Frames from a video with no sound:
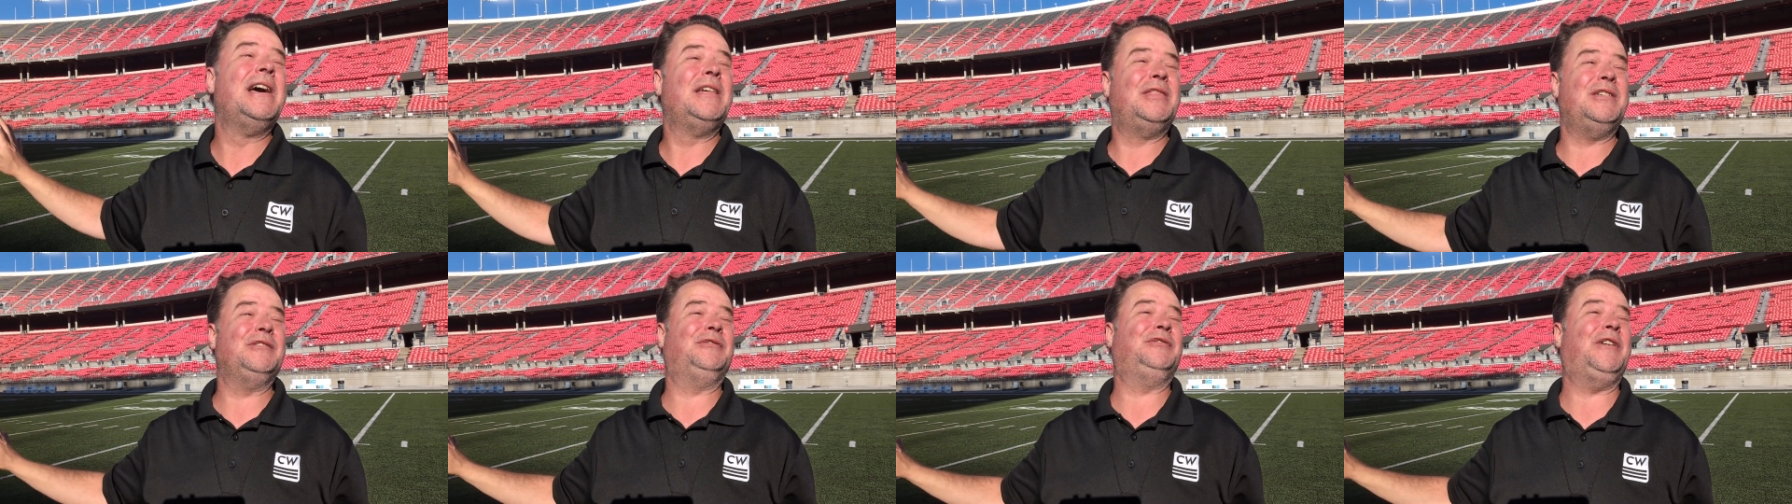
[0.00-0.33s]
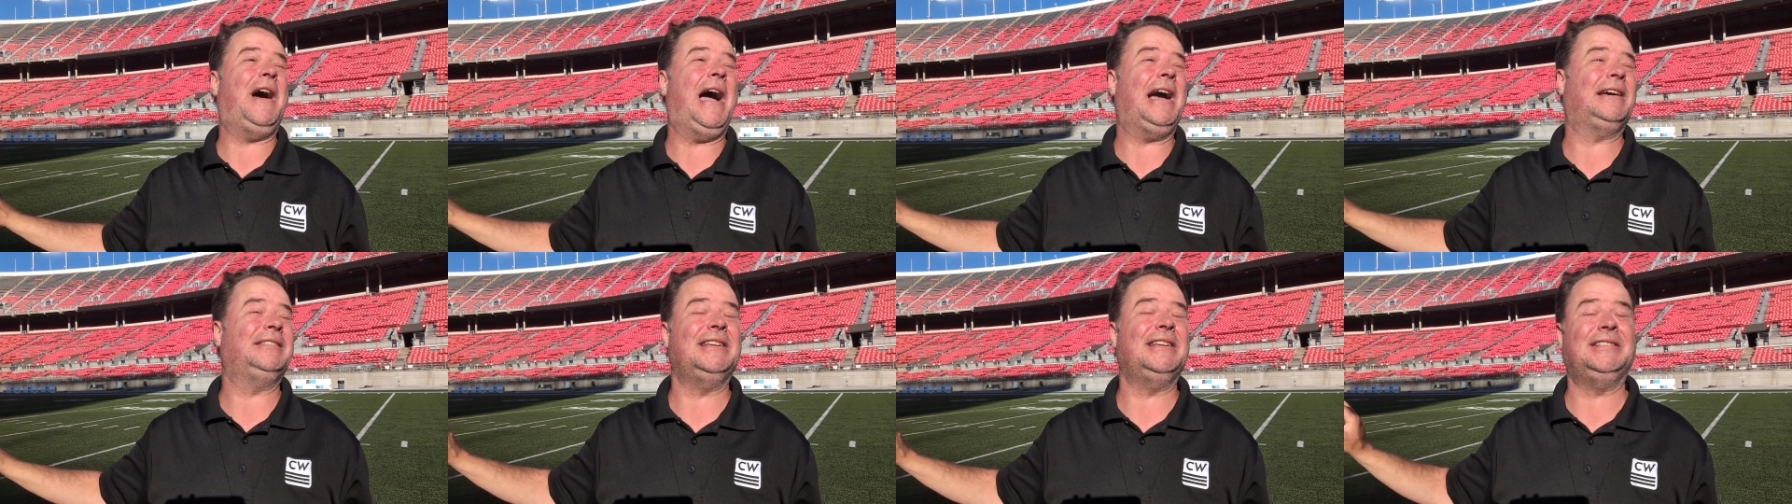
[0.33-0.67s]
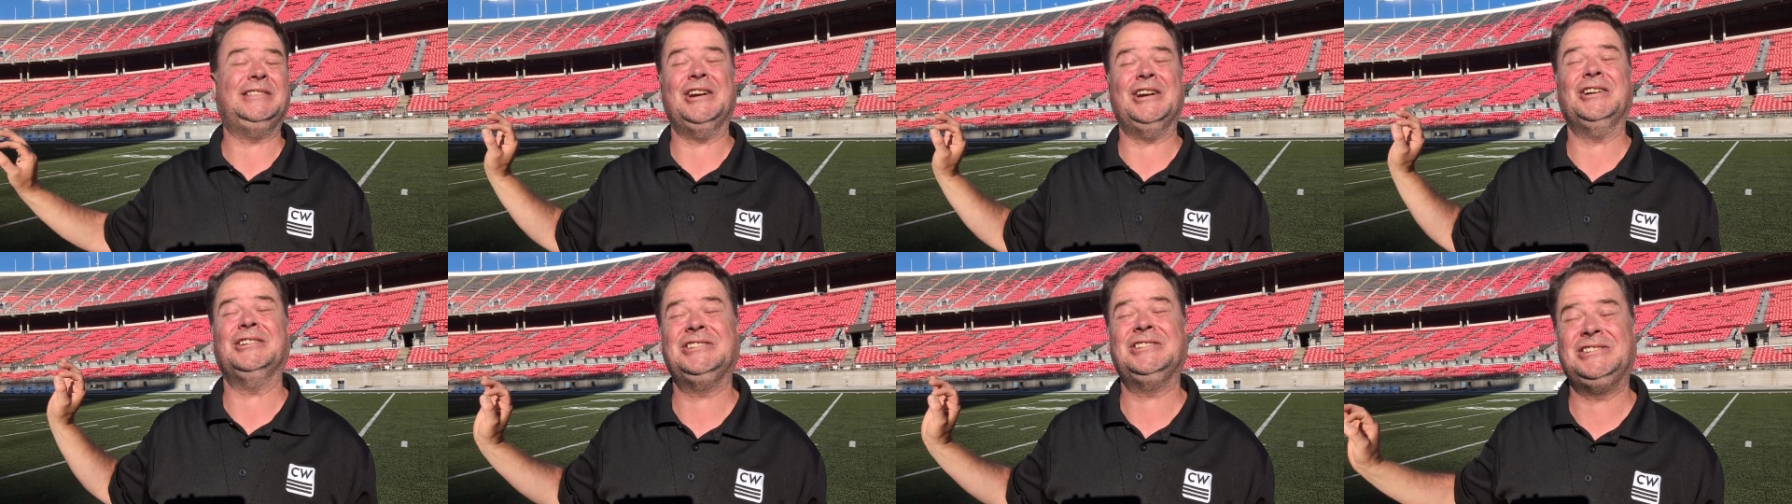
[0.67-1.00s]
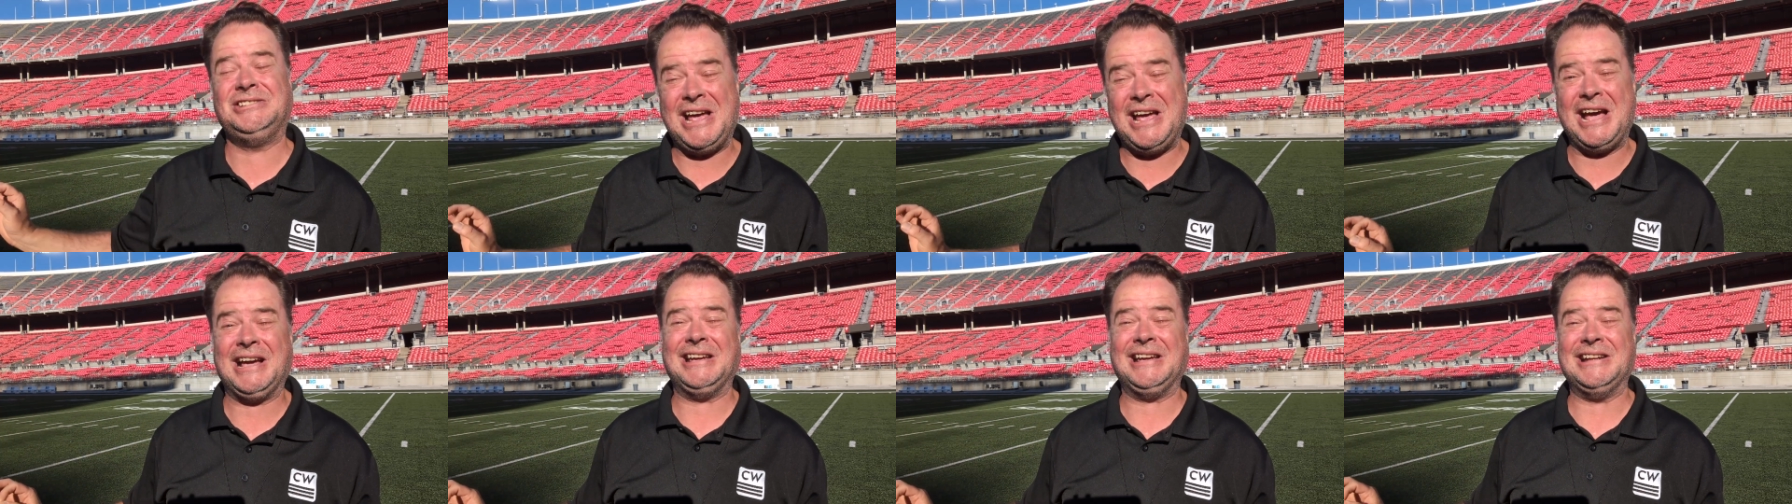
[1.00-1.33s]
the fact that their
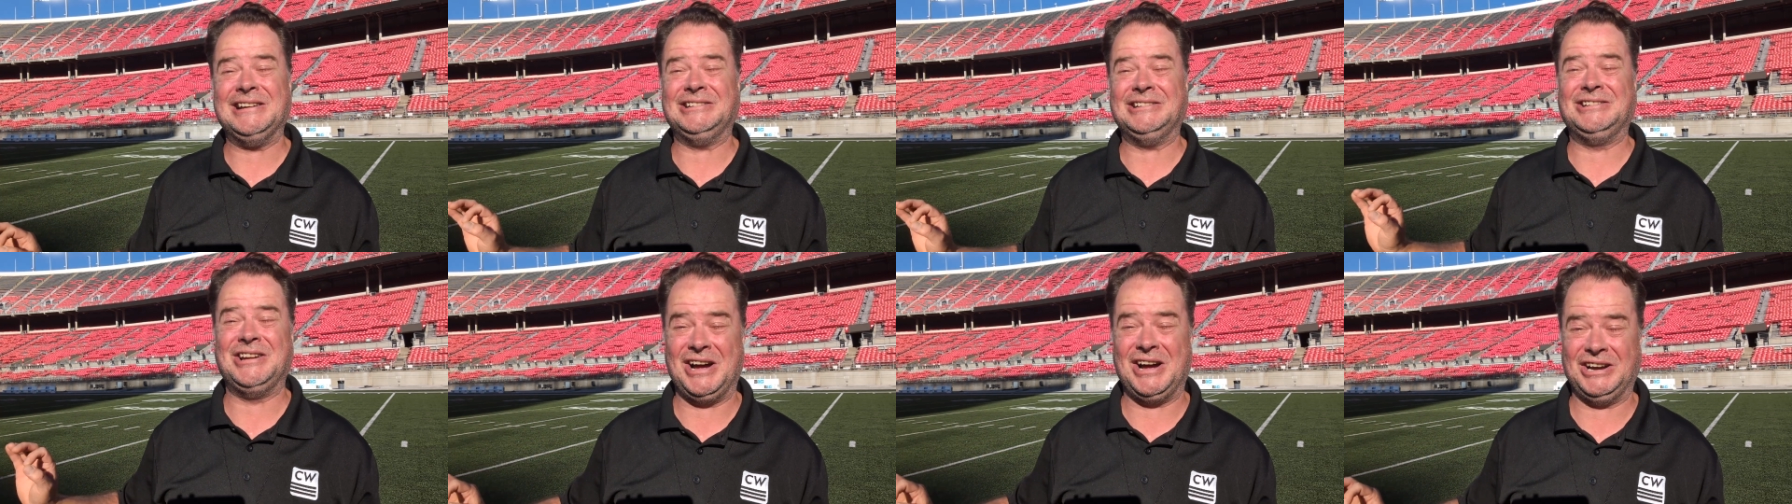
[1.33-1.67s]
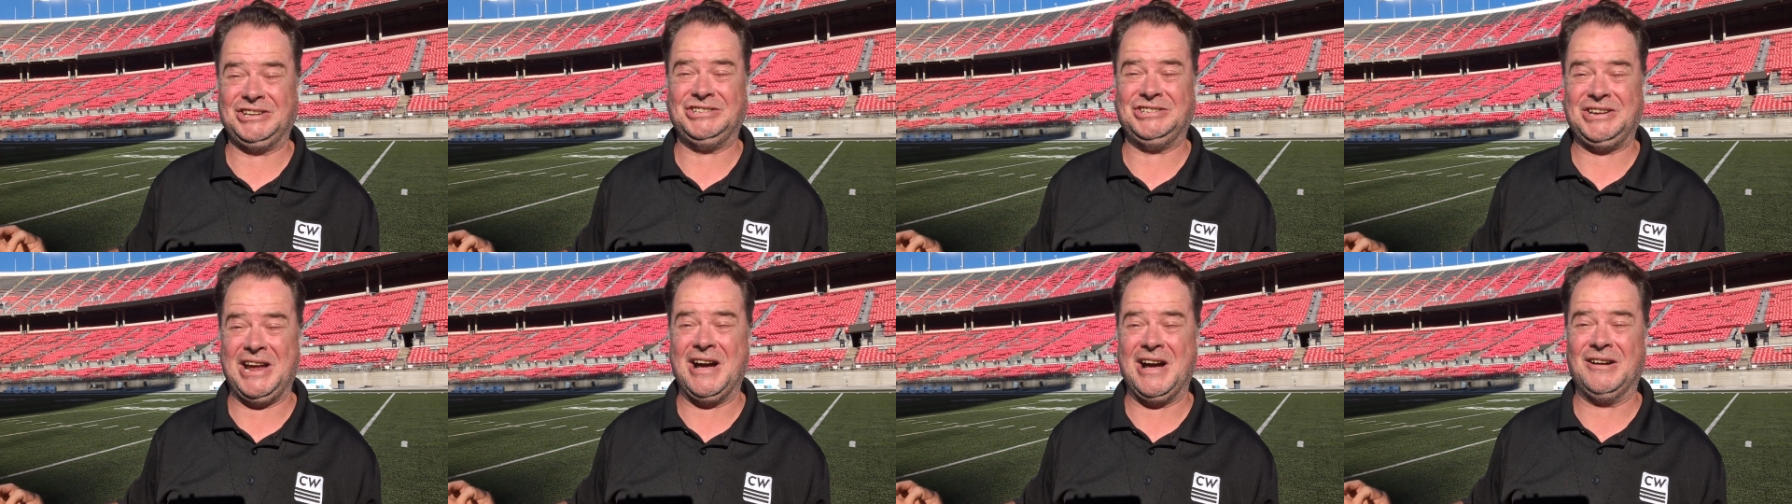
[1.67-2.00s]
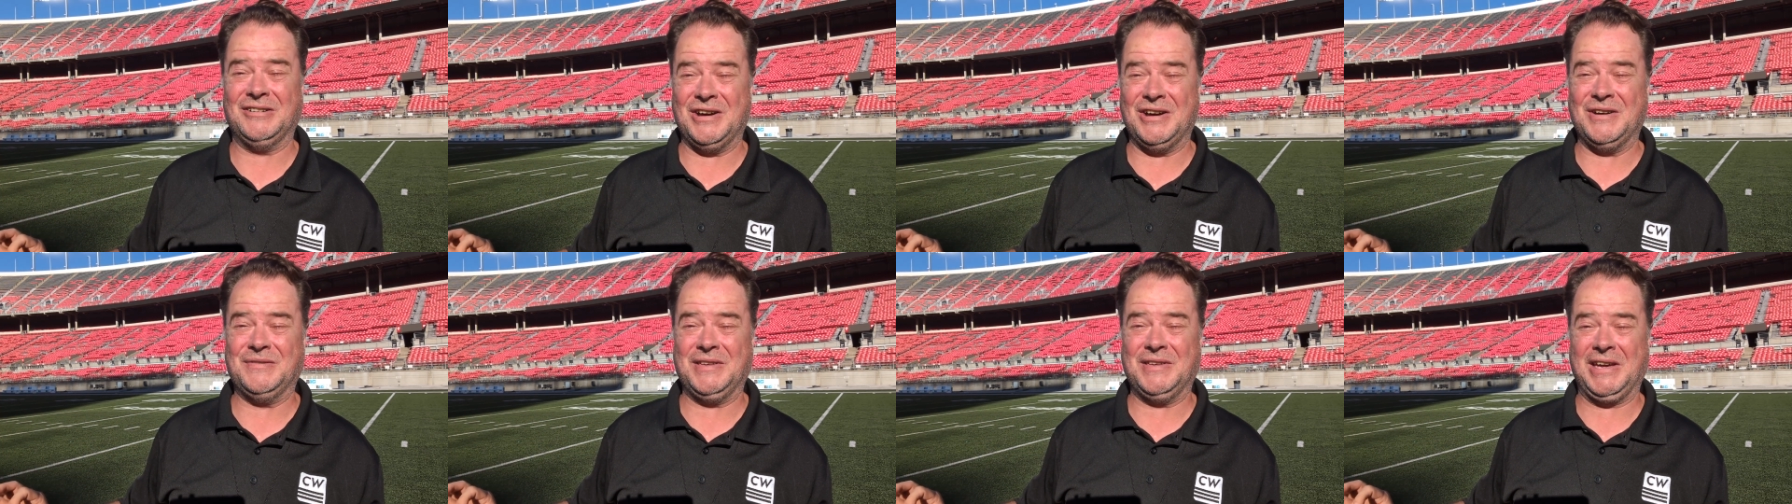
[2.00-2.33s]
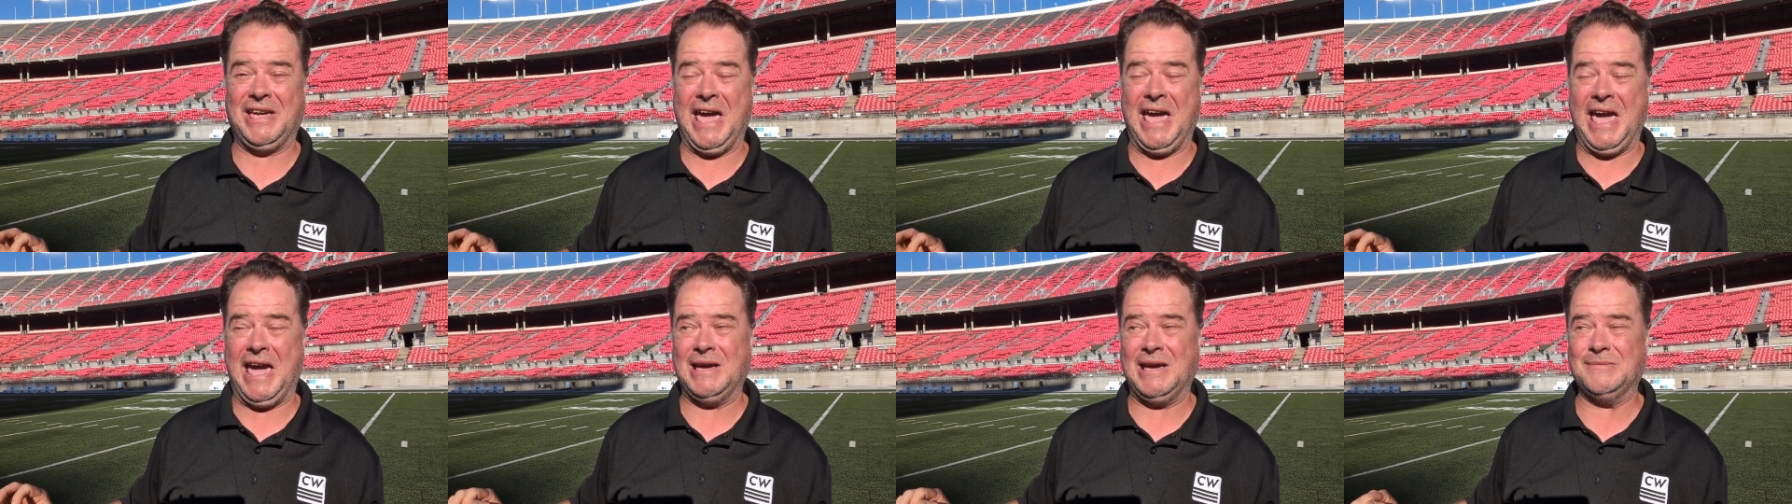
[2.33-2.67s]
second touchdown of the
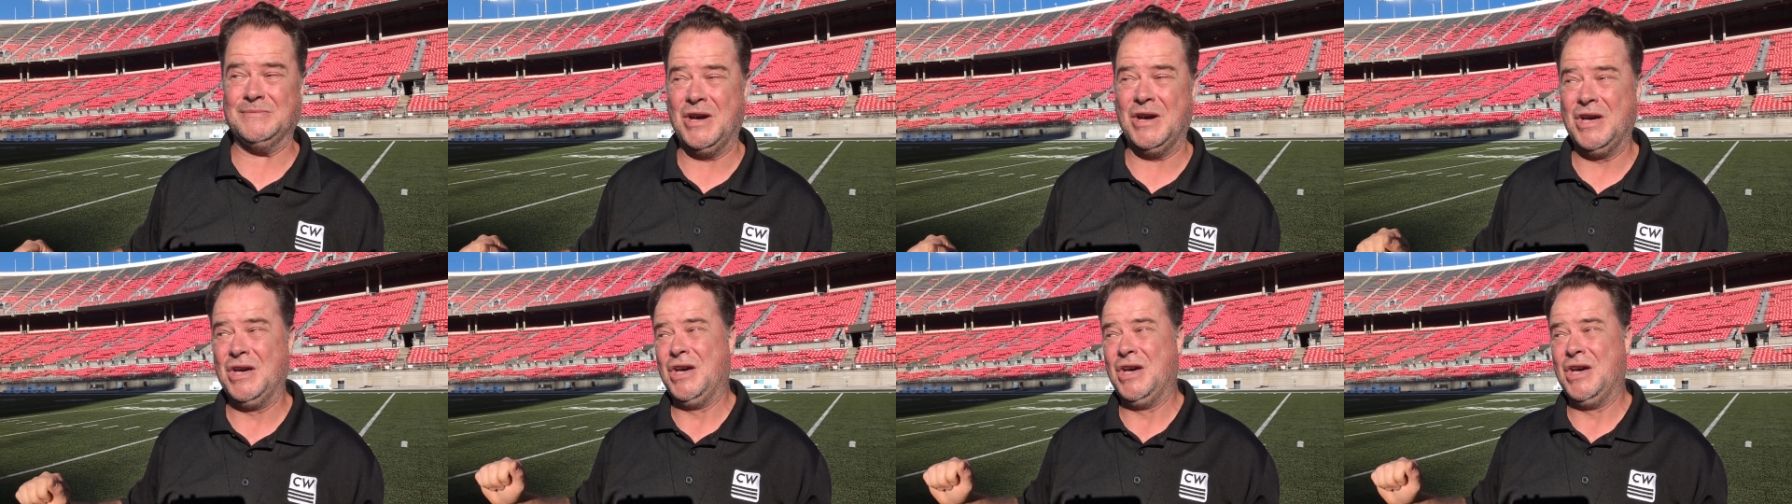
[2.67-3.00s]
game,